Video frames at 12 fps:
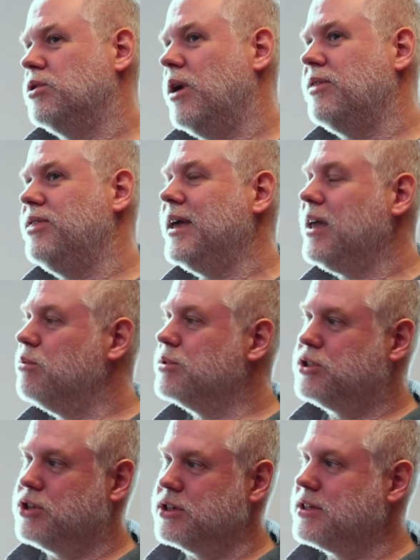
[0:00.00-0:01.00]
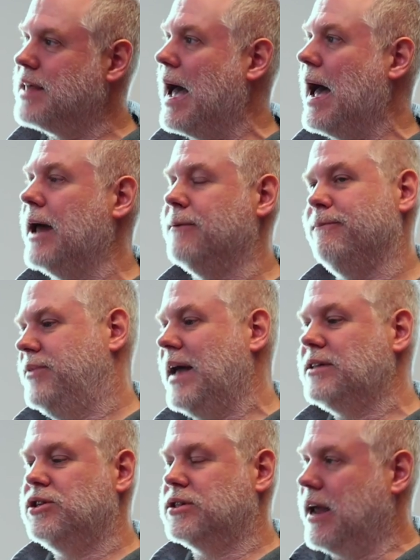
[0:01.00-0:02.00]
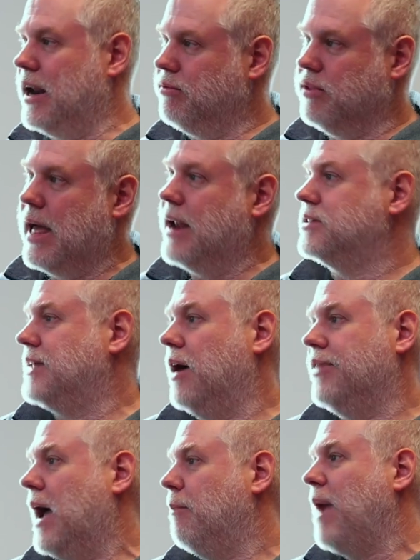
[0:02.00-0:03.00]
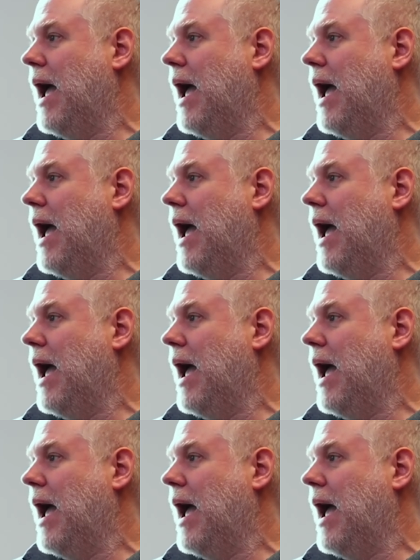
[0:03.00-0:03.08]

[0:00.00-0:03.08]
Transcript: So I think it was just that's just kind of led us down that path.